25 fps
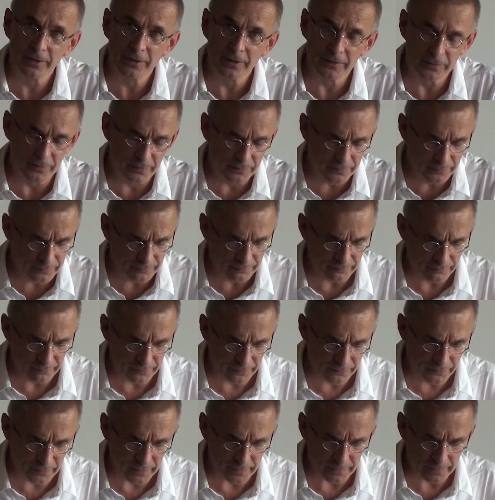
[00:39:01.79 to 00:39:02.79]
this
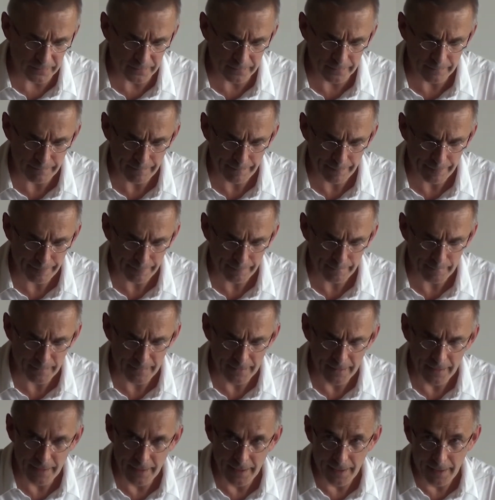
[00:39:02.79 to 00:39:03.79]
result.
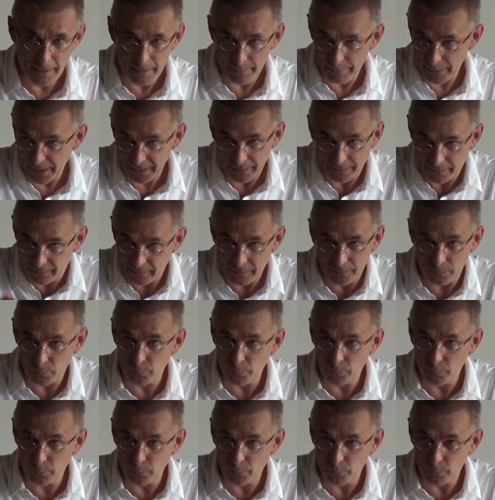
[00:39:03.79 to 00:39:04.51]
But